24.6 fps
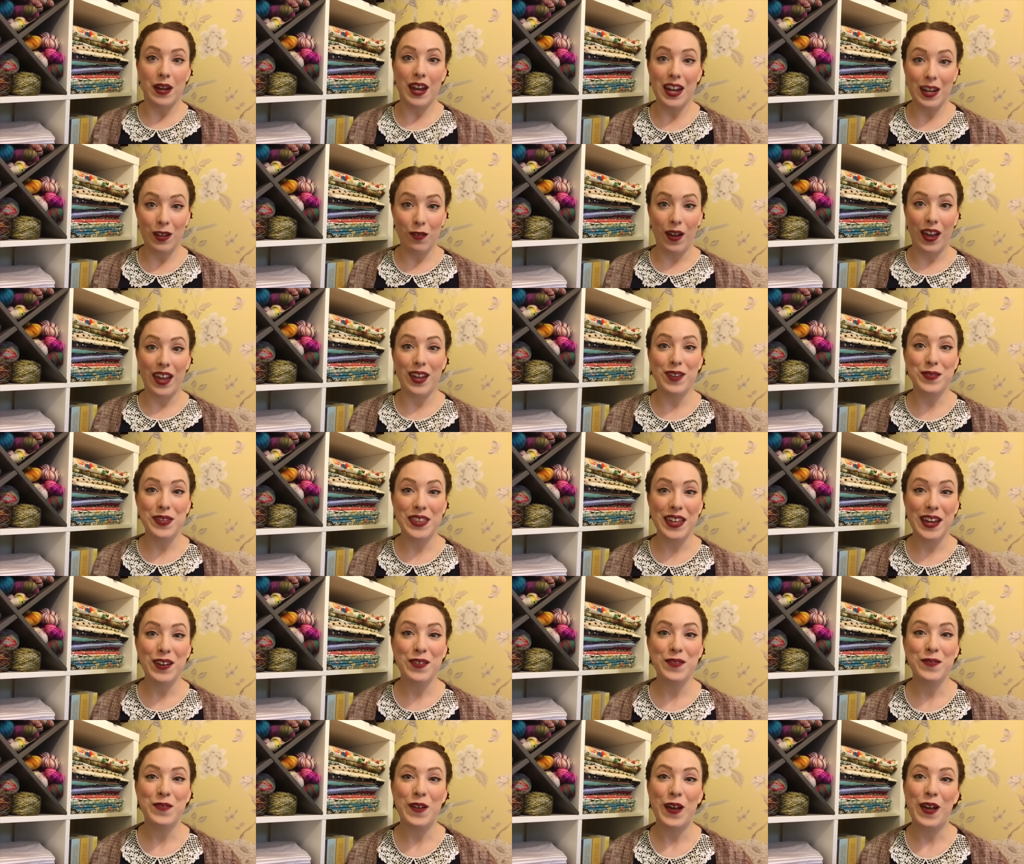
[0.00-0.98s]
But anyway,
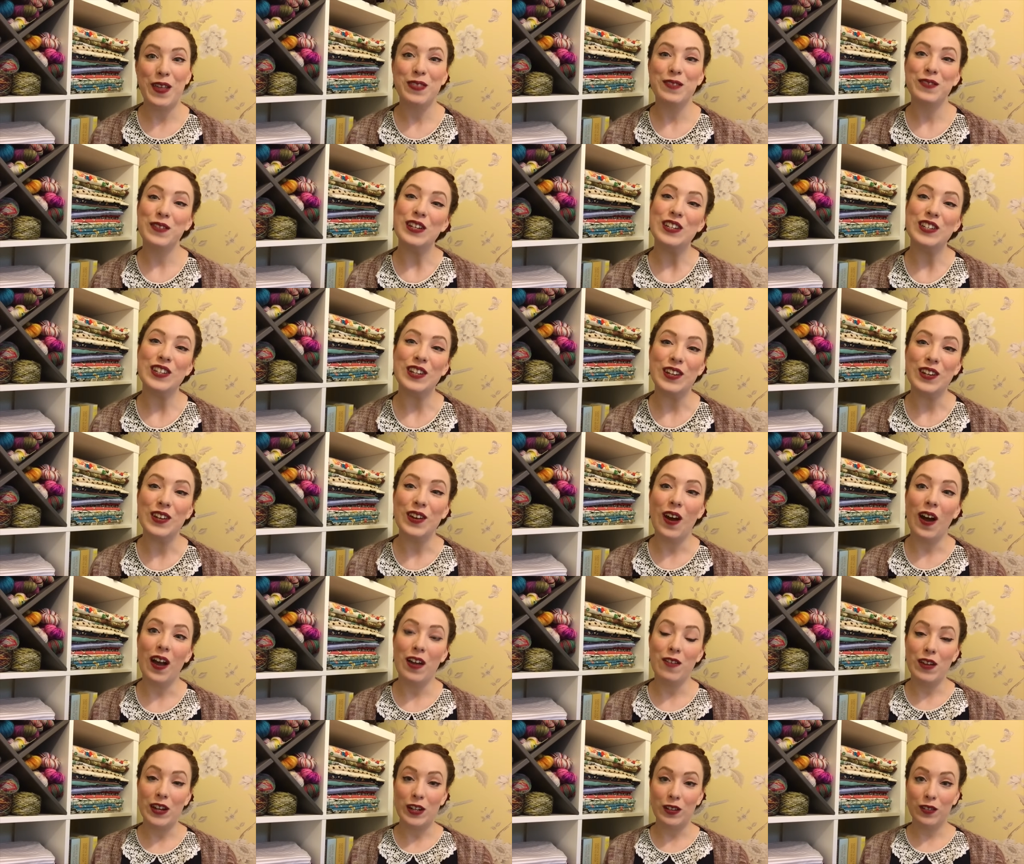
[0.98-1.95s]
without further ado,
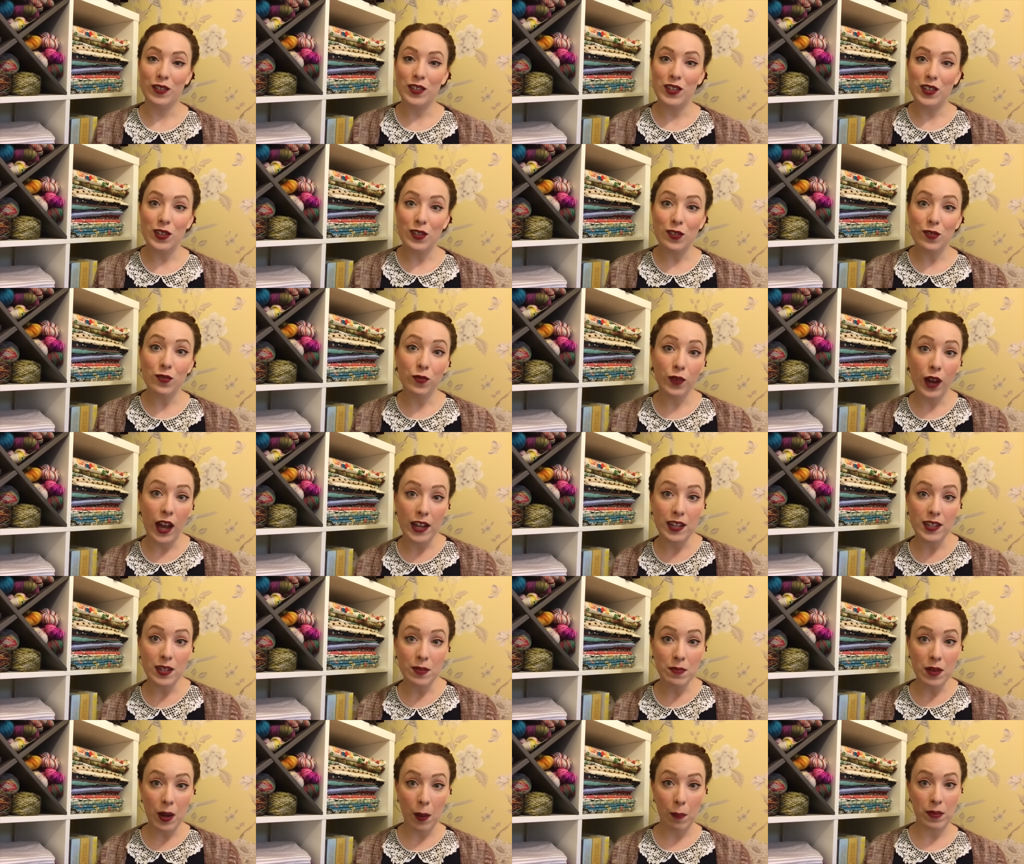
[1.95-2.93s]
I went onto
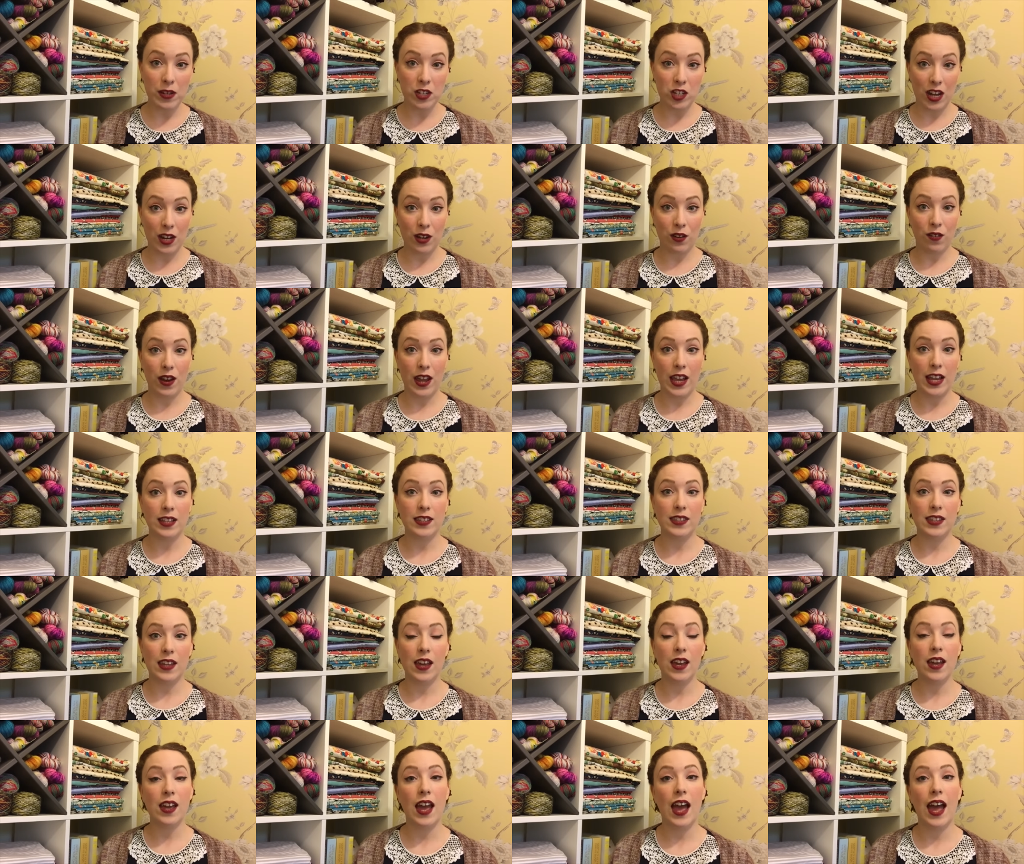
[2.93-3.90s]
random number
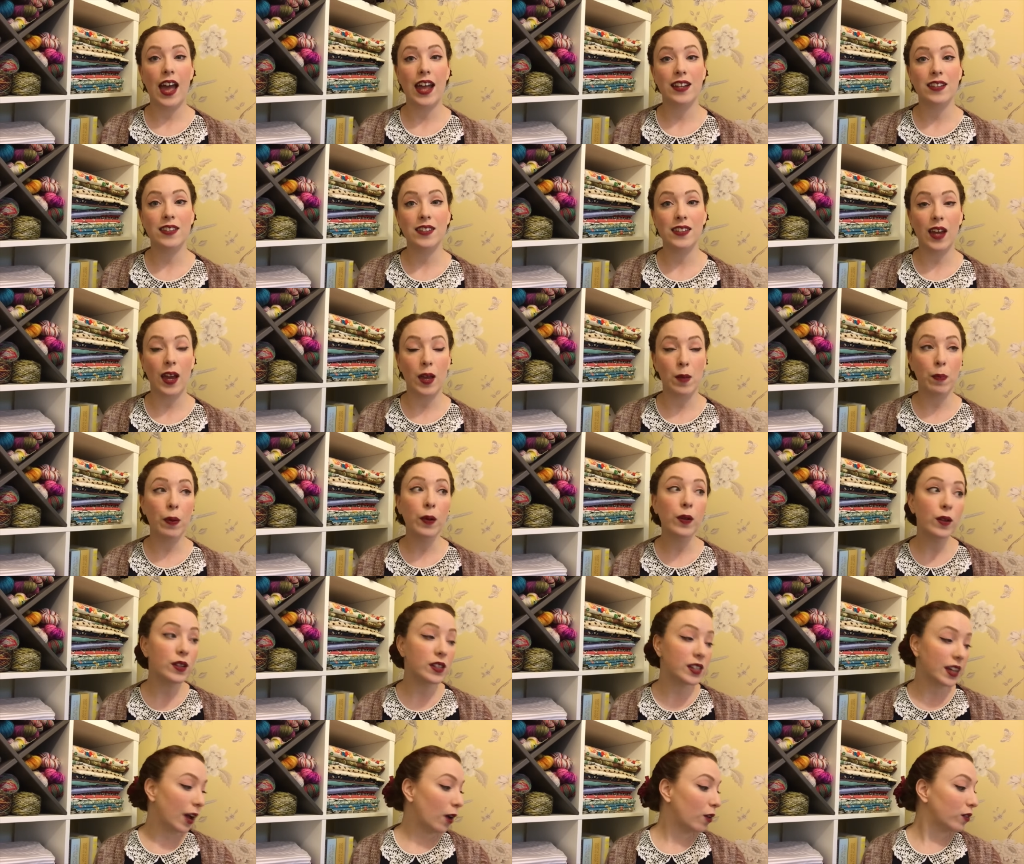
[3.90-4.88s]
generator and I
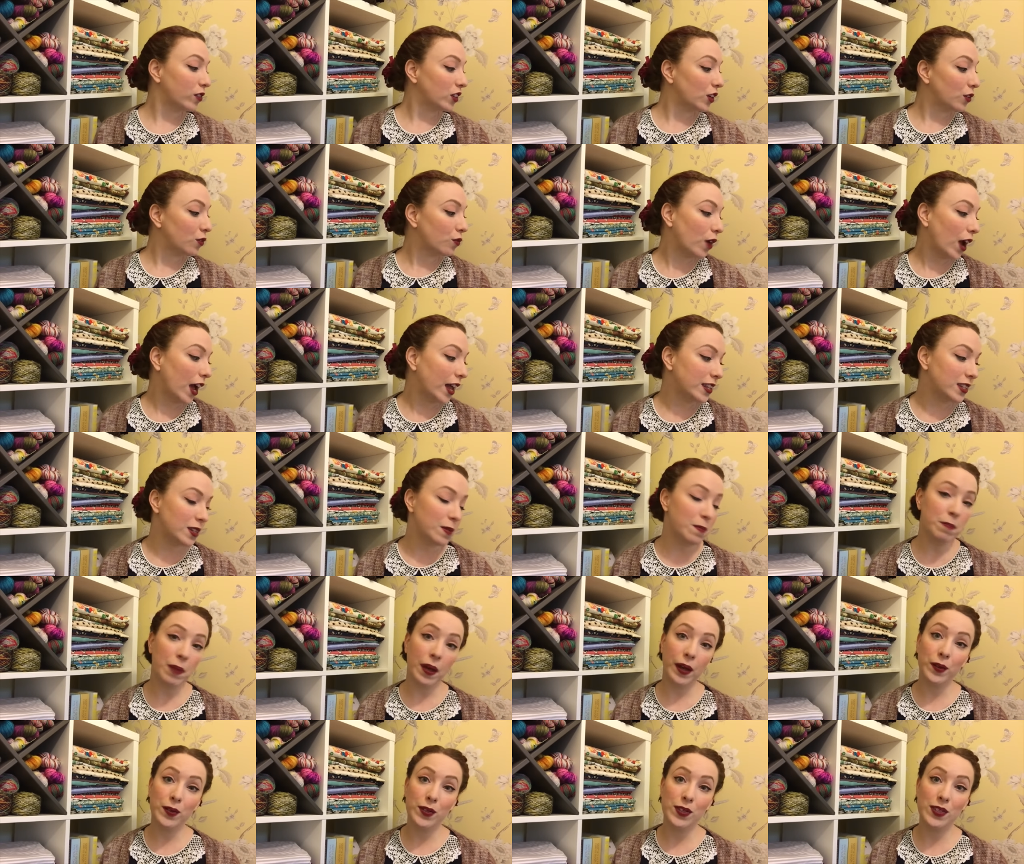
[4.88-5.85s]
pulled out a
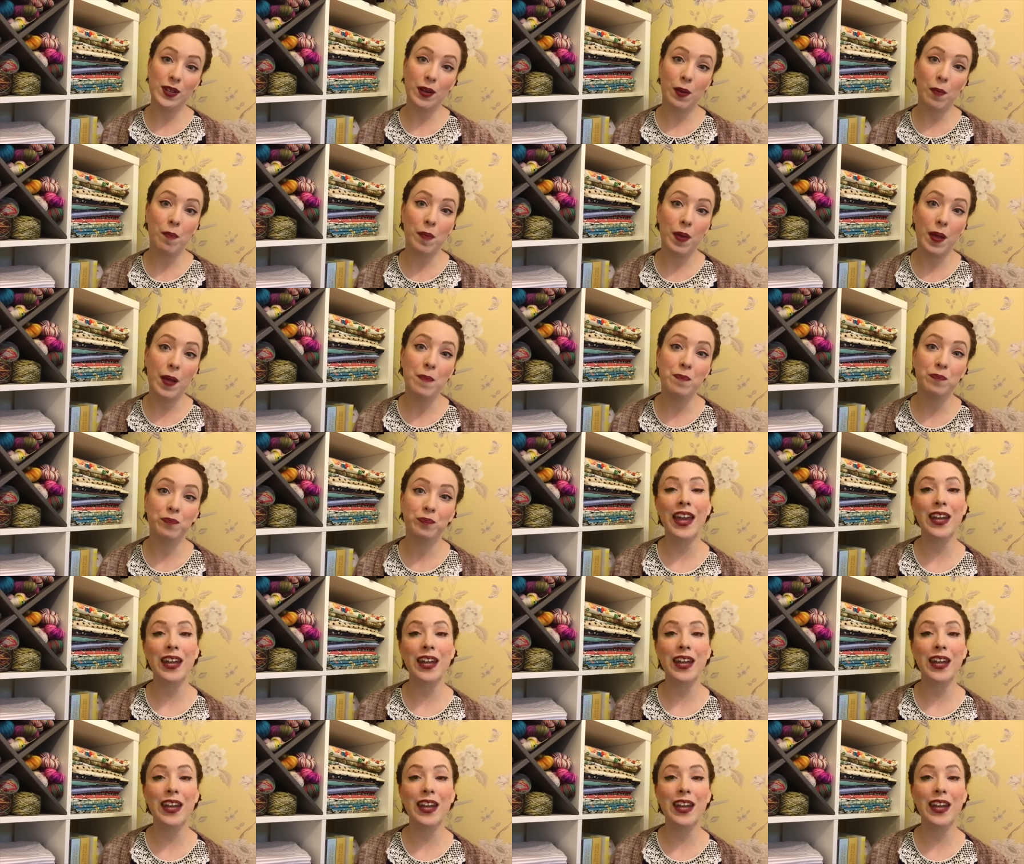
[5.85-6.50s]
random post number